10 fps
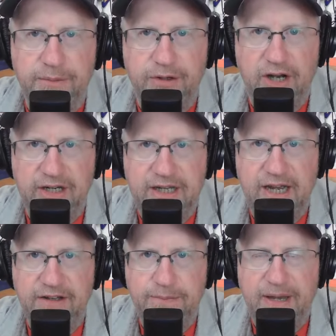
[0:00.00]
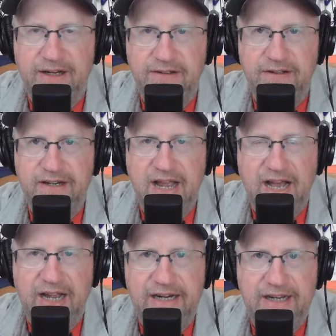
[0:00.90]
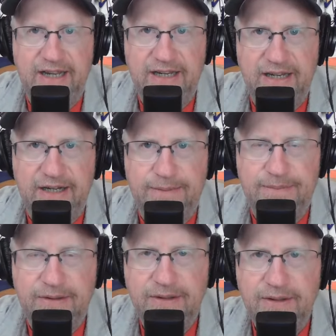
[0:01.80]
broadcast back to 9 a.m.